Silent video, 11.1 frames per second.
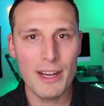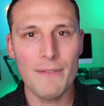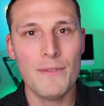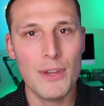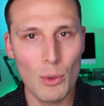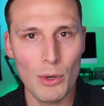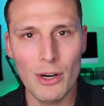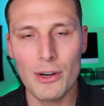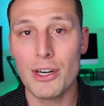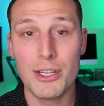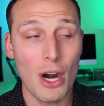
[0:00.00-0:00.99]
viewer or
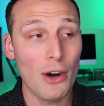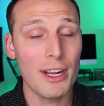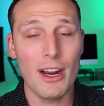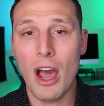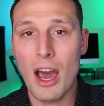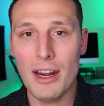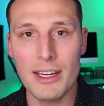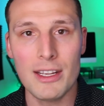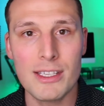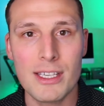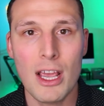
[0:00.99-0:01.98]
your target
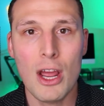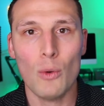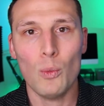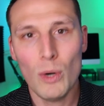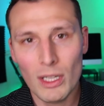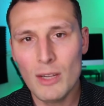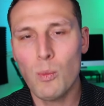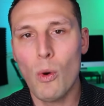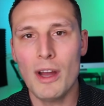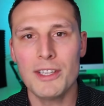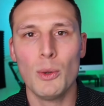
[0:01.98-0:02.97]
audience really
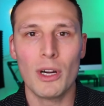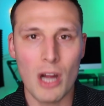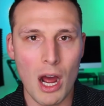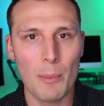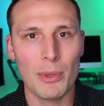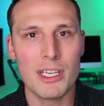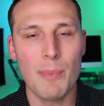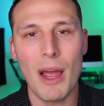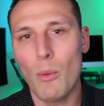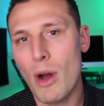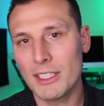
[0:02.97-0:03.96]
want to accomplish
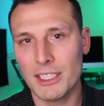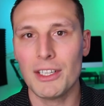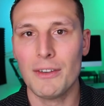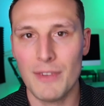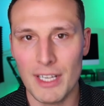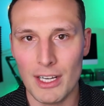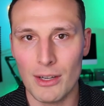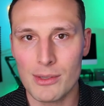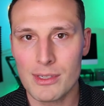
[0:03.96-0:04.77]
by watching your videos?